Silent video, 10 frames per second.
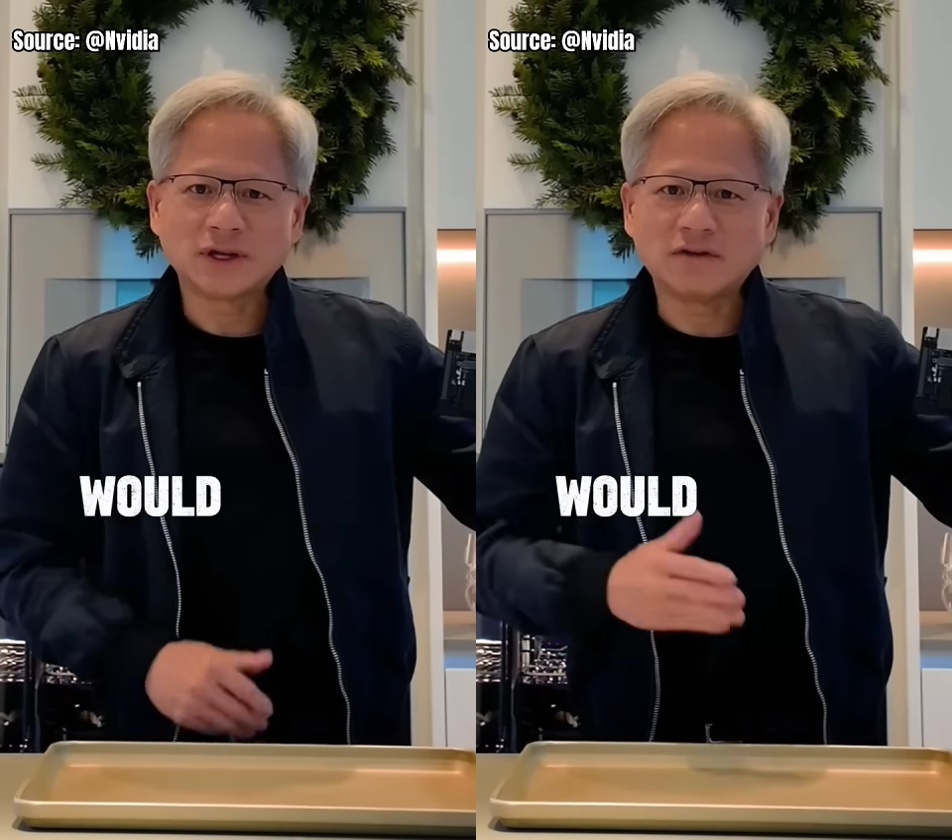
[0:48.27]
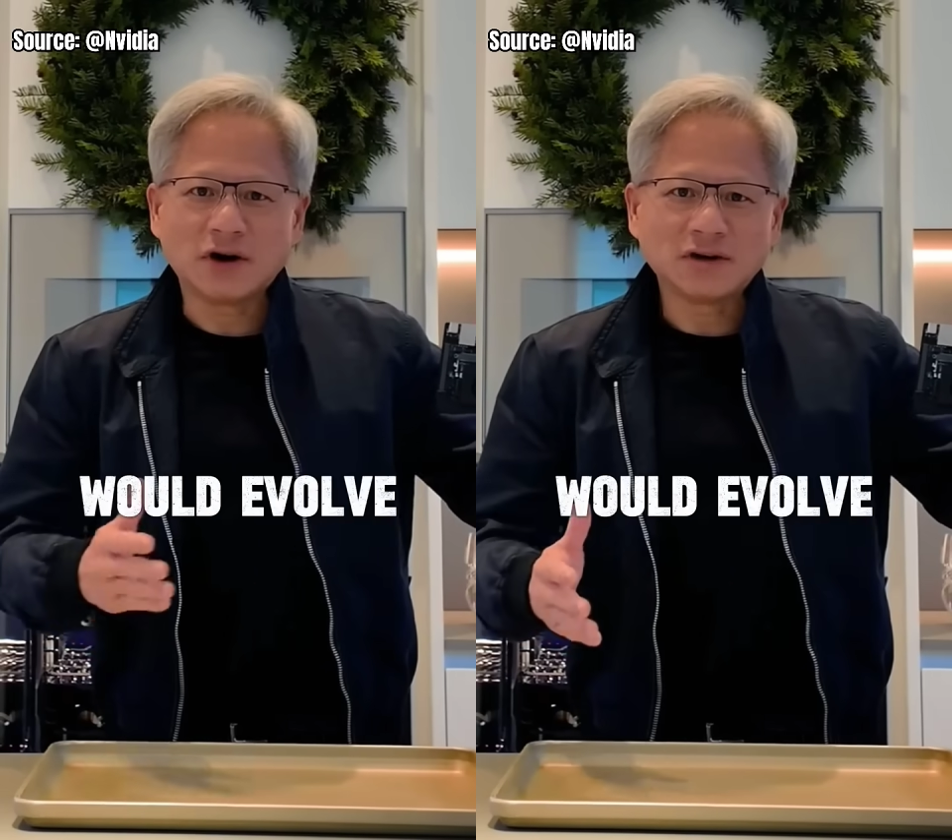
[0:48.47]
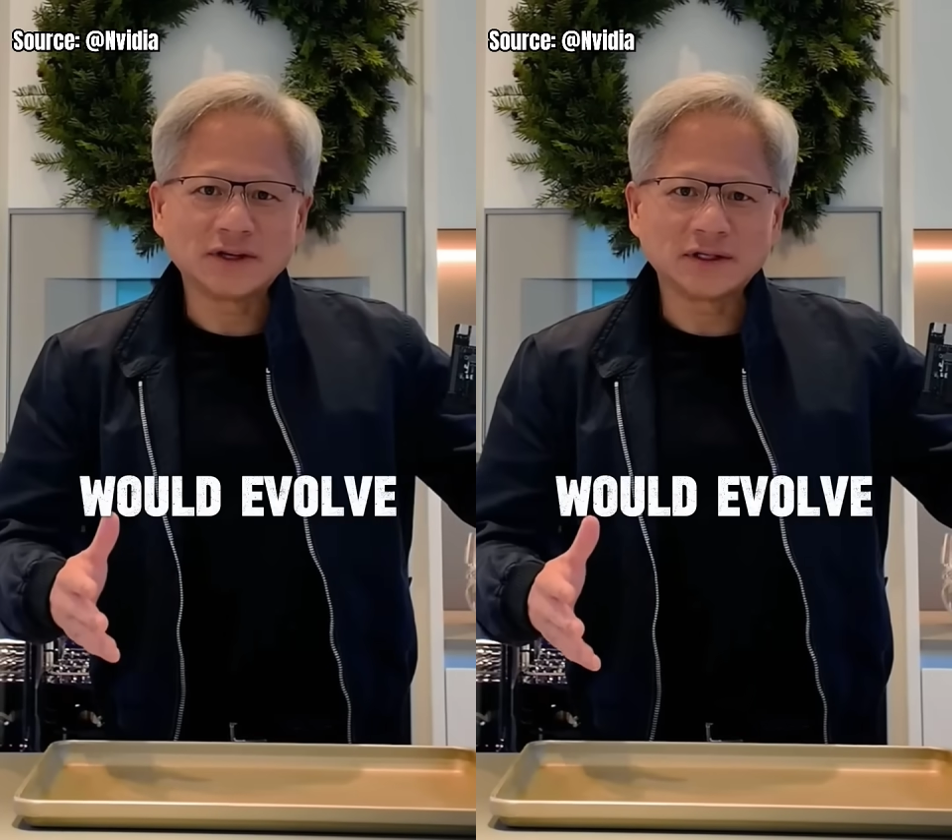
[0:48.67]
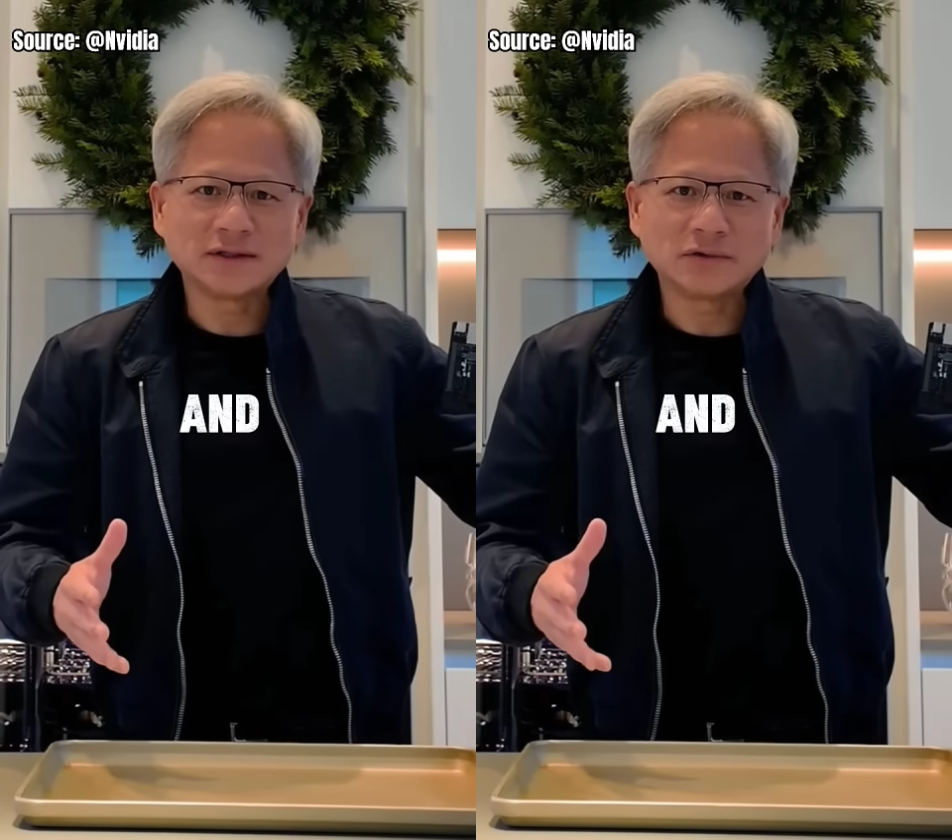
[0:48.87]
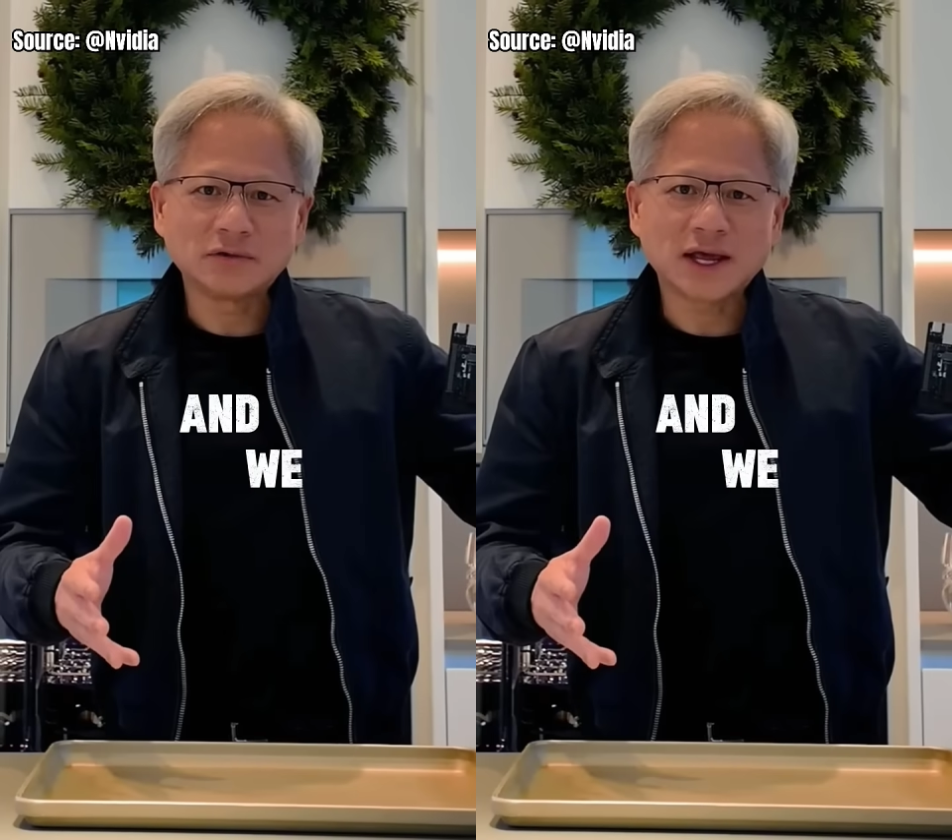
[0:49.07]
would evolve
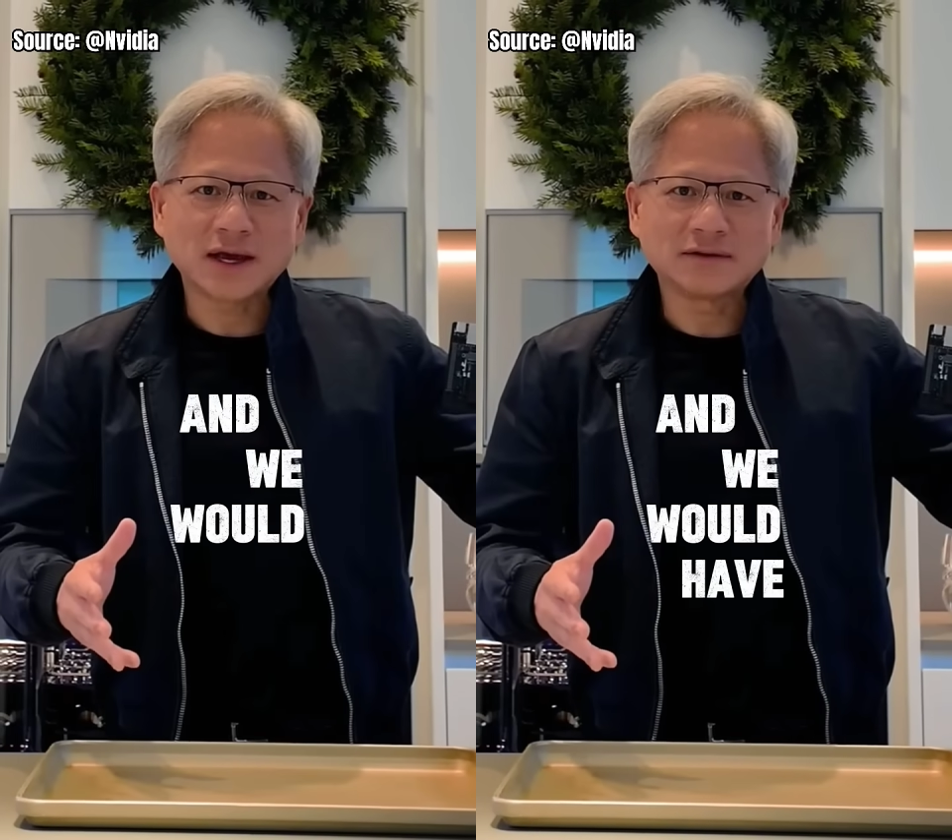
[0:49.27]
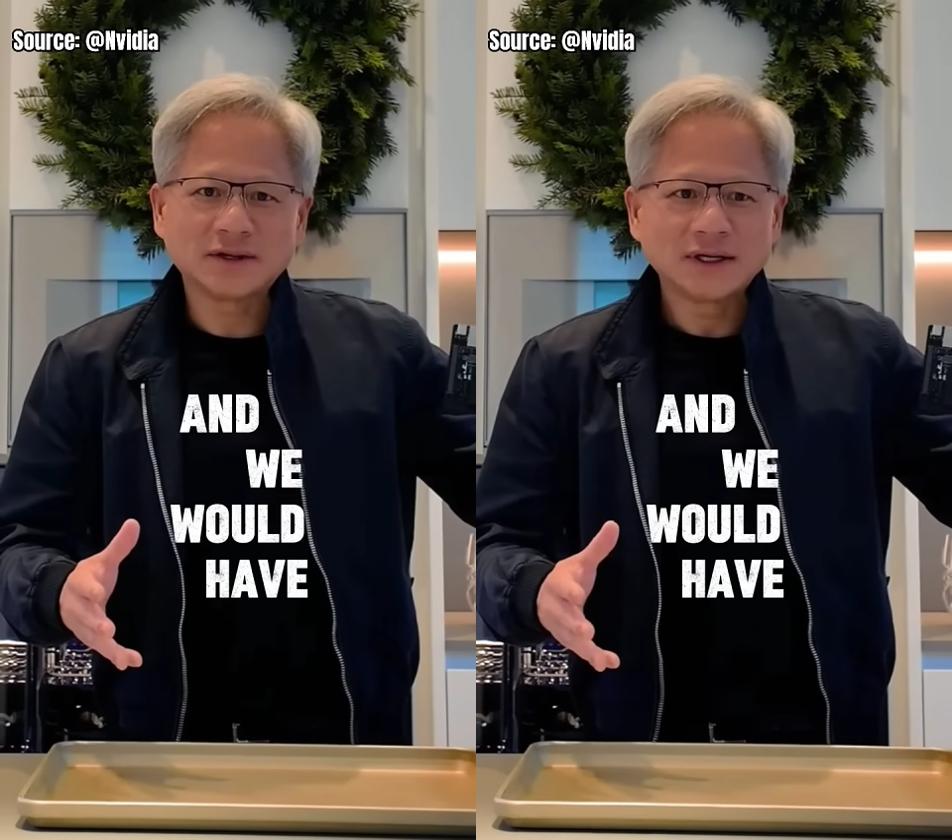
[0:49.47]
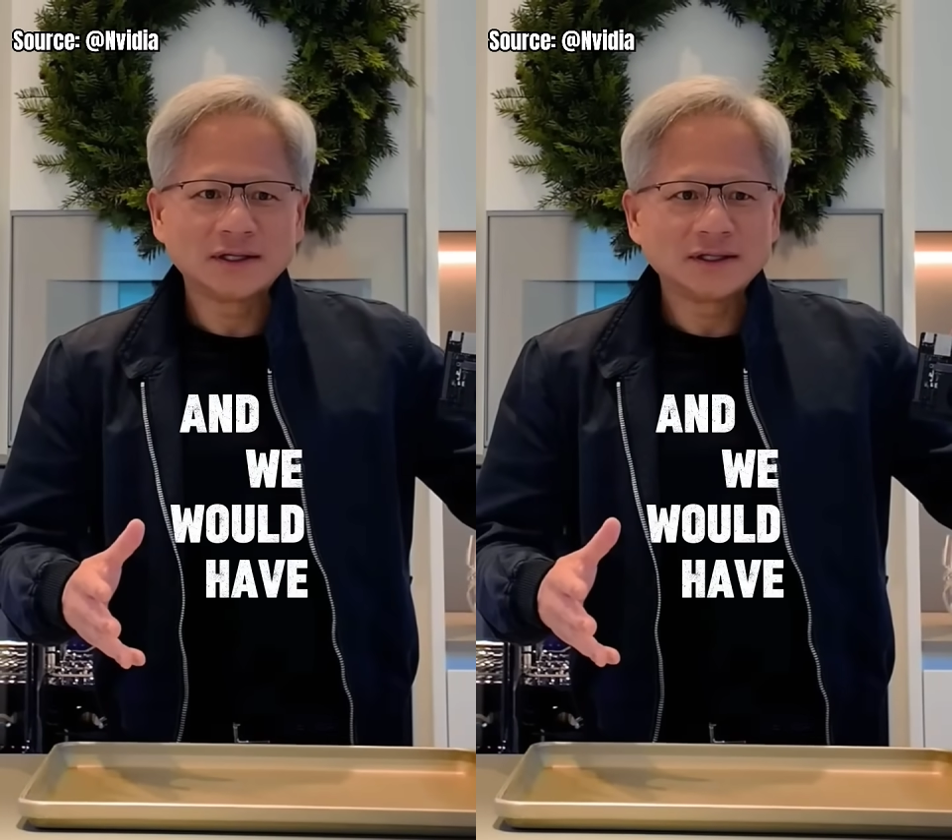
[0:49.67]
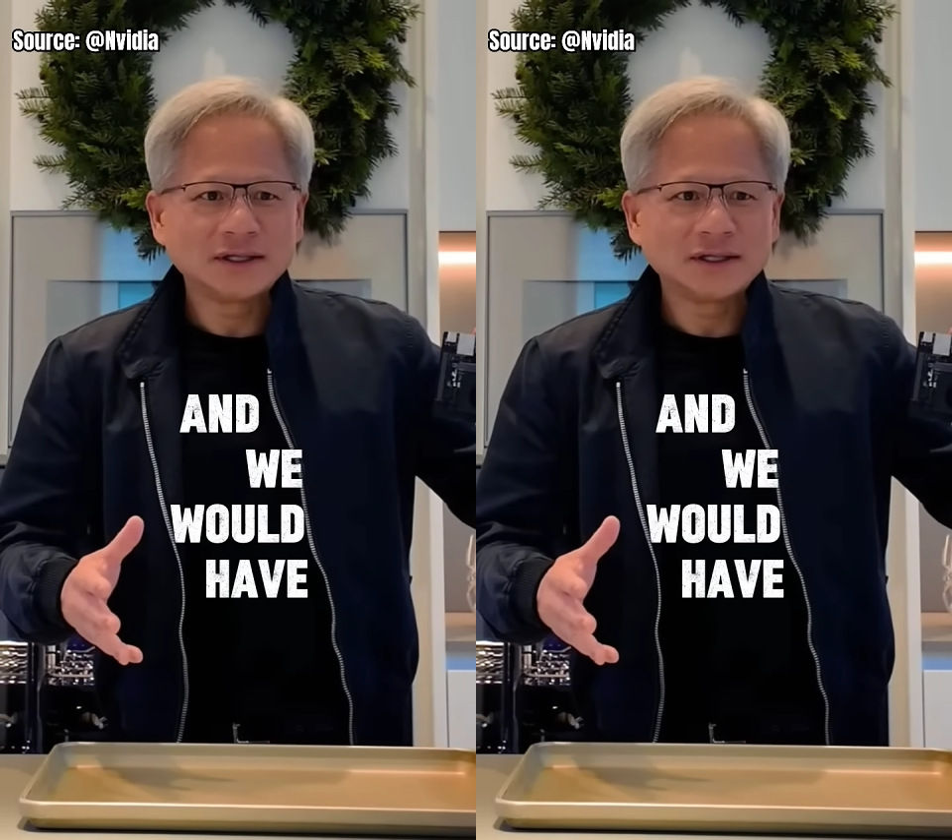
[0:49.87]
and we would have,